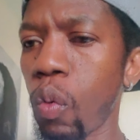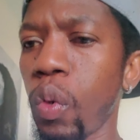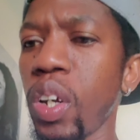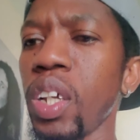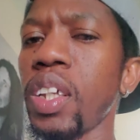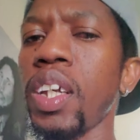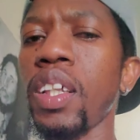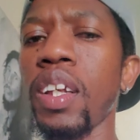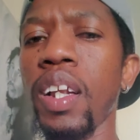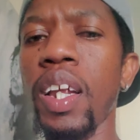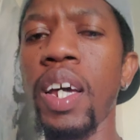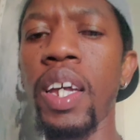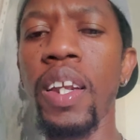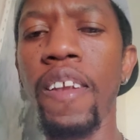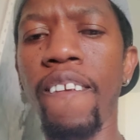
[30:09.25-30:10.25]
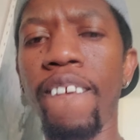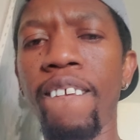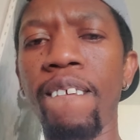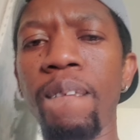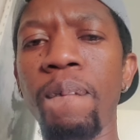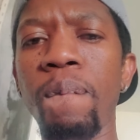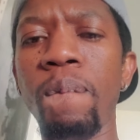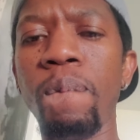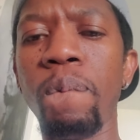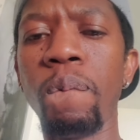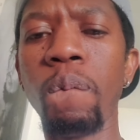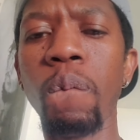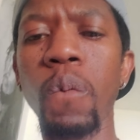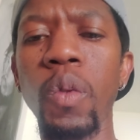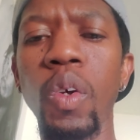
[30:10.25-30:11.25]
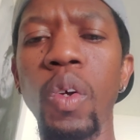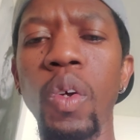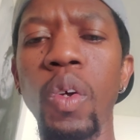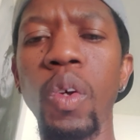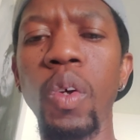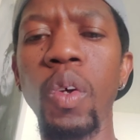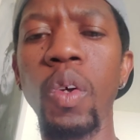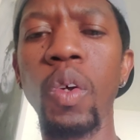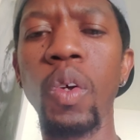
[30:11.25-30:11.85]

when you set your line with this so